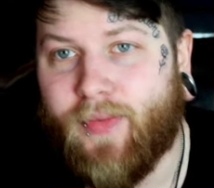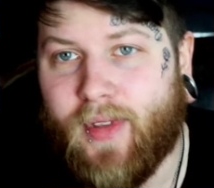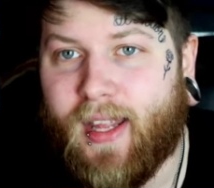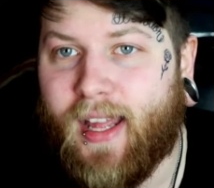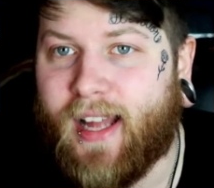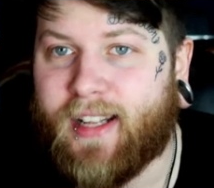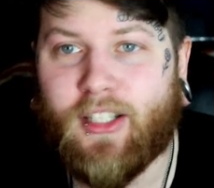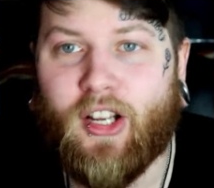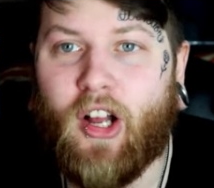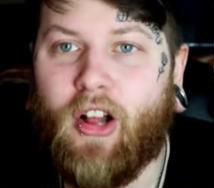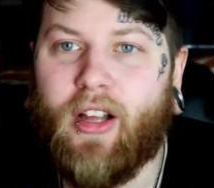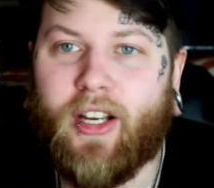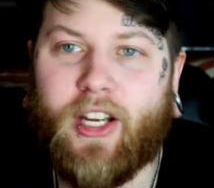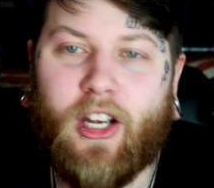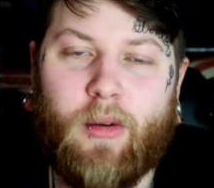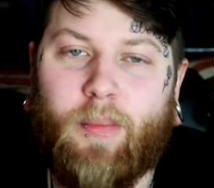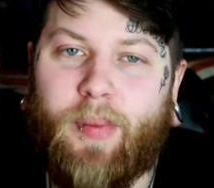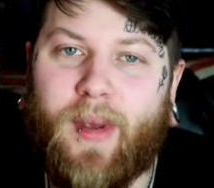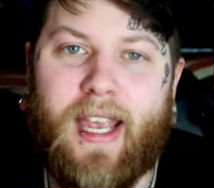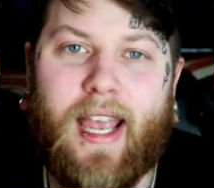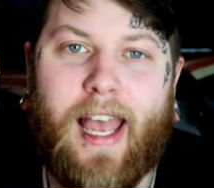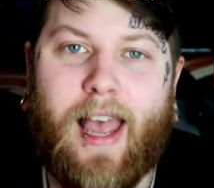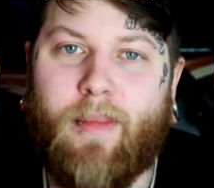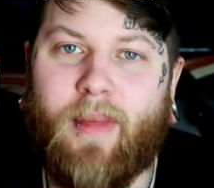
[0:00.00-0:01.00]
That's all it could
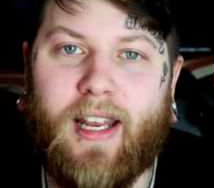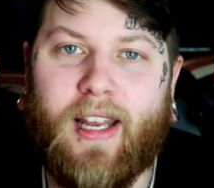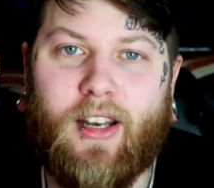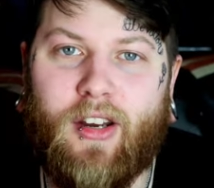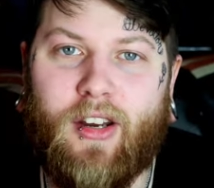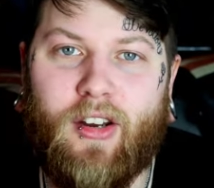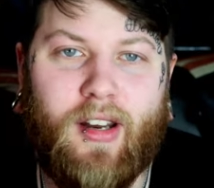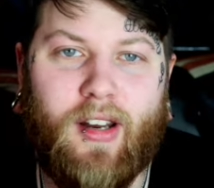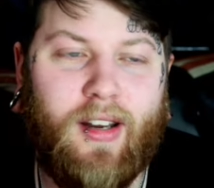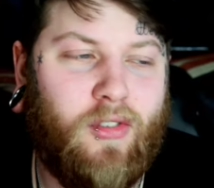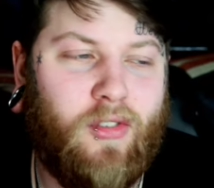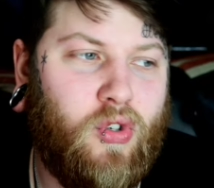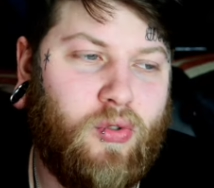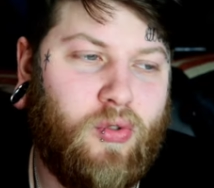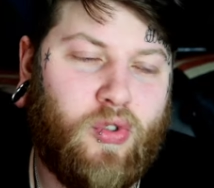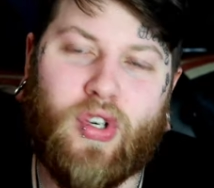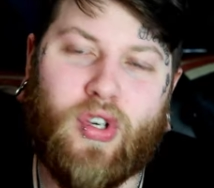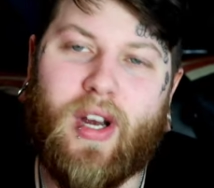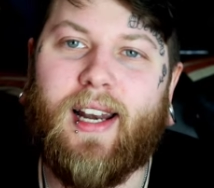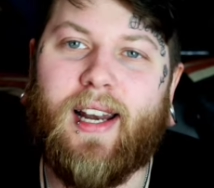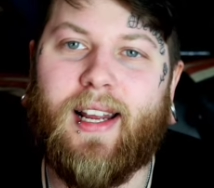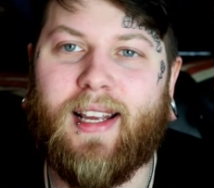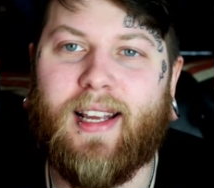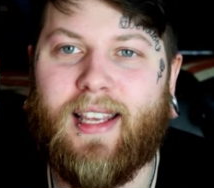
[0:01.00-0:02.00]
be. I mean, you
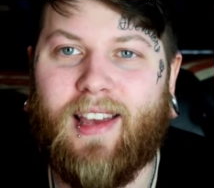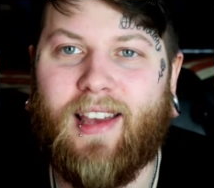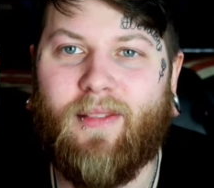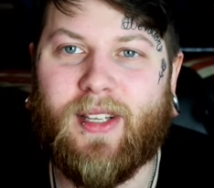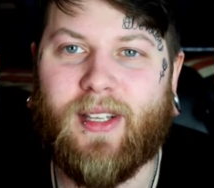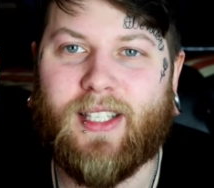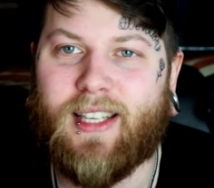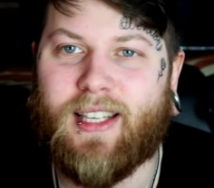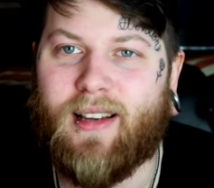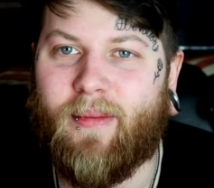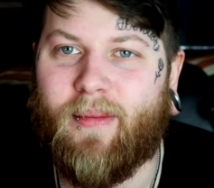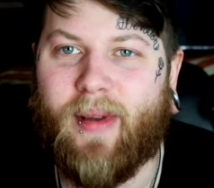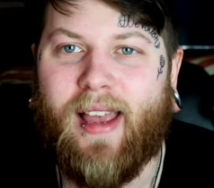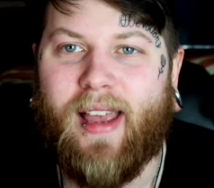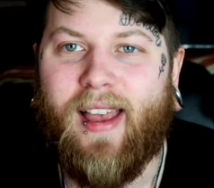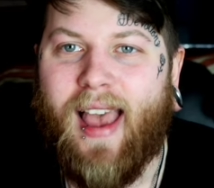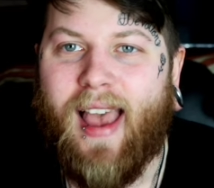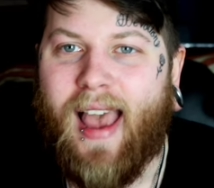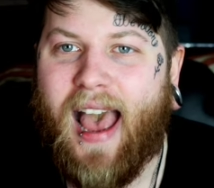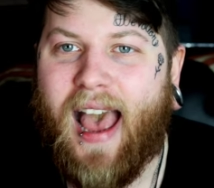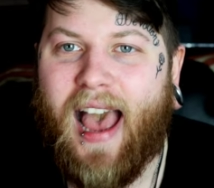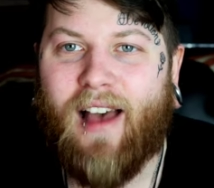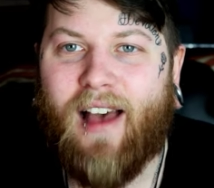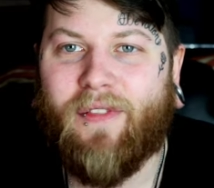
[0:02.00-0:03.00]
try to give me some
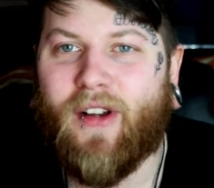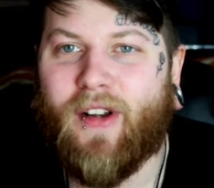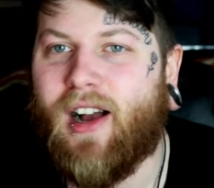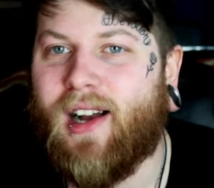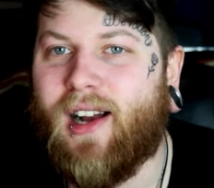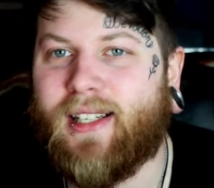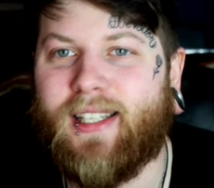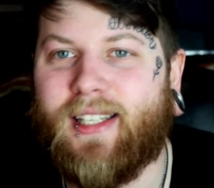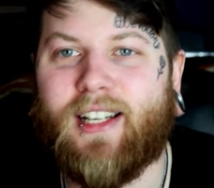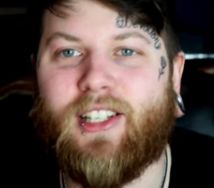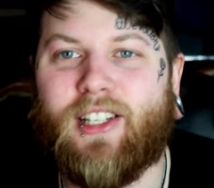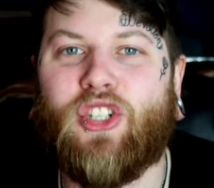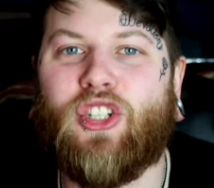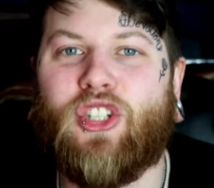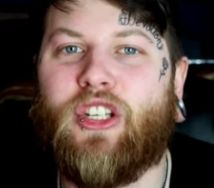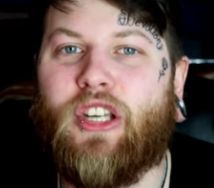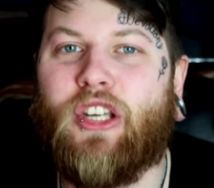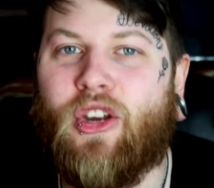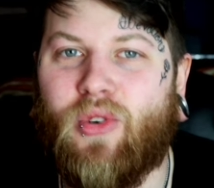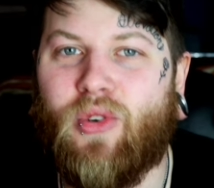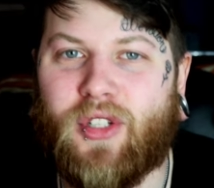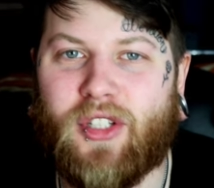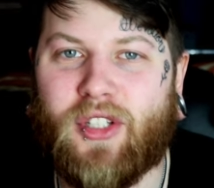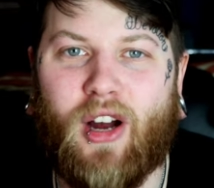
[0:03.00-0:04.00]
half-cocked
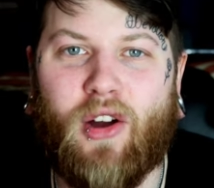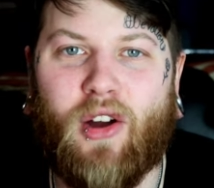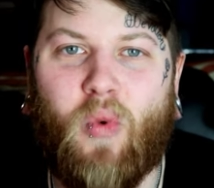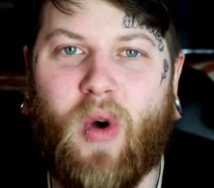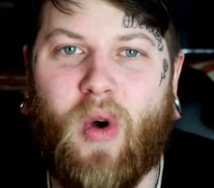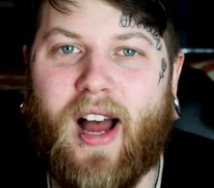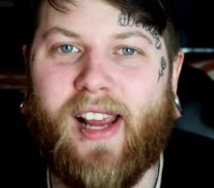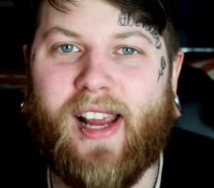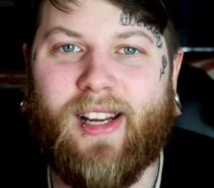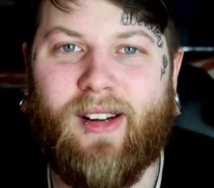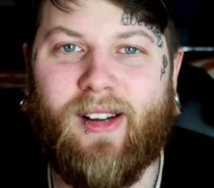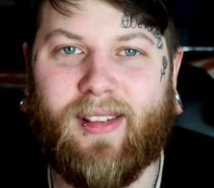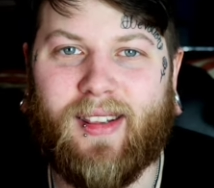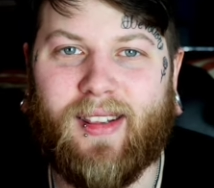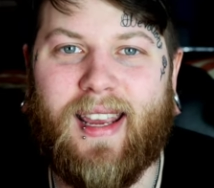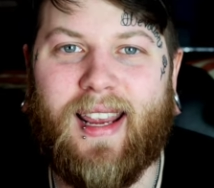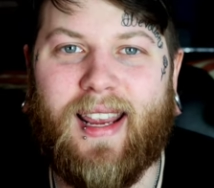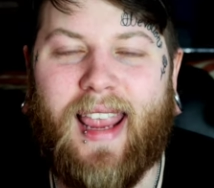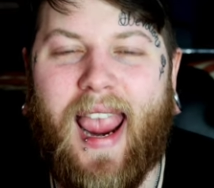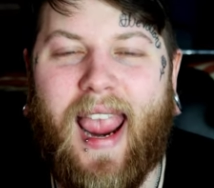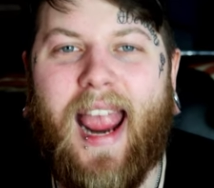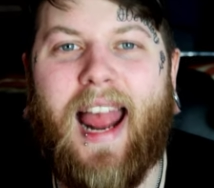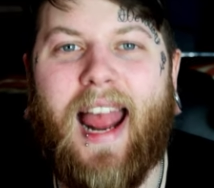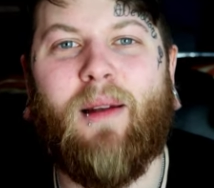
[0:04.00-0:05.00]
excuse on why you
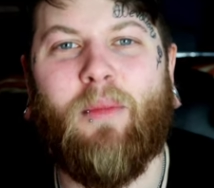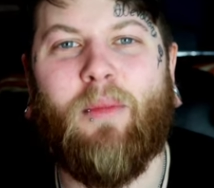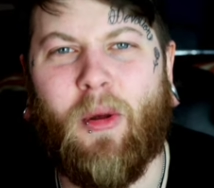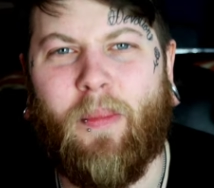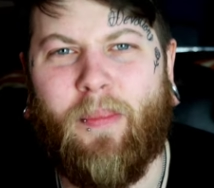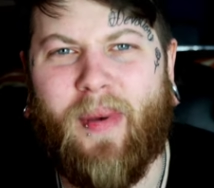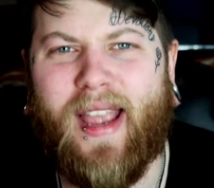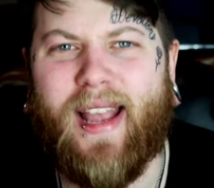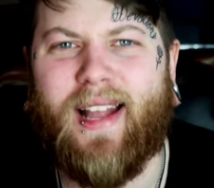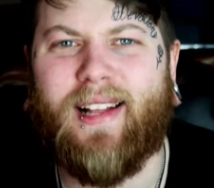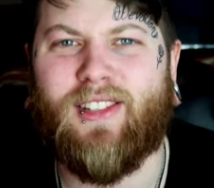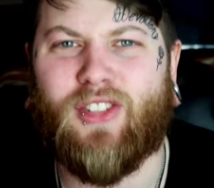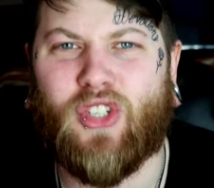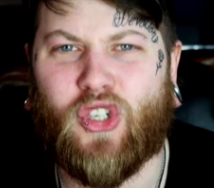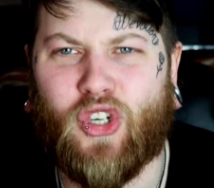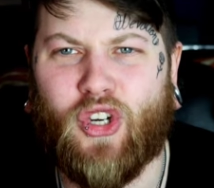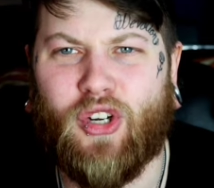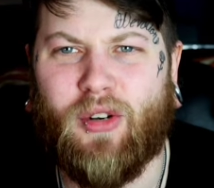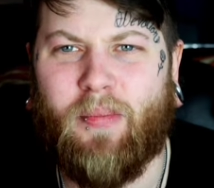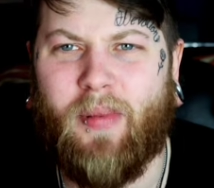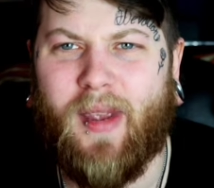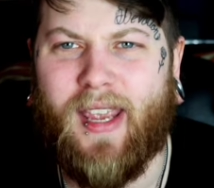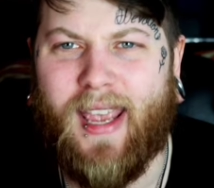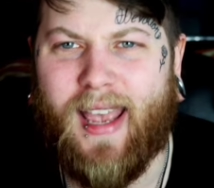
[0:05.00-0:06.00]
think animal bans
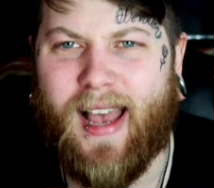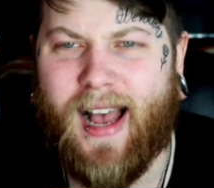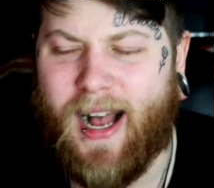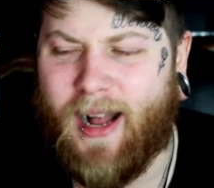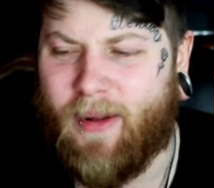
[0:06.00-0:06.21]
should be,